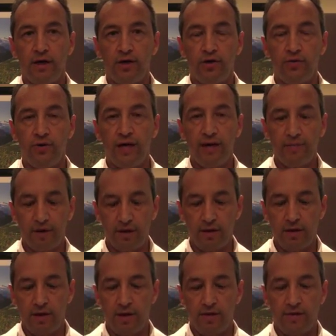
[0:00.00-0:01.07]
you name it.
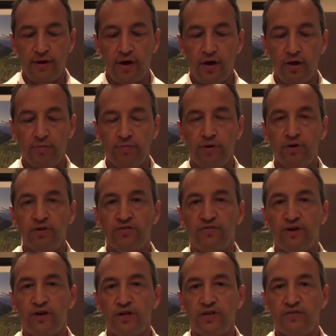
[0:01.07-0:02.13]
They all impose
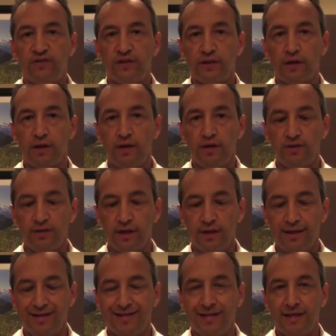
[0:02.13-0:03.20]
various physical loads
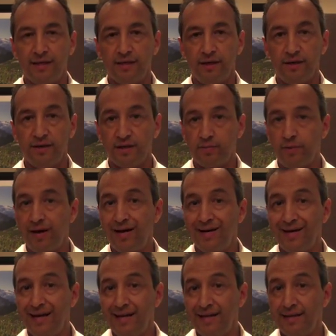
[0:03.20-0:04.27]
on the
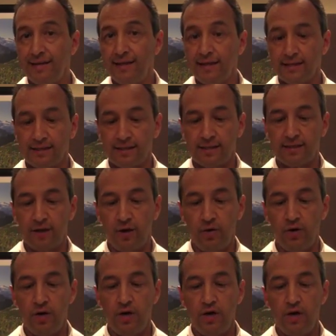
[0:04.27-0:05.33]
spine and the disc.
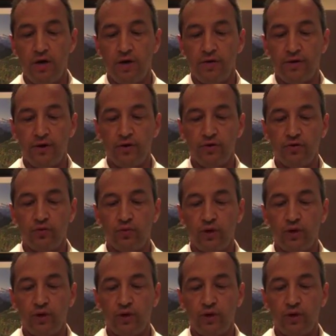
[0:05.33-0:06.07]
So those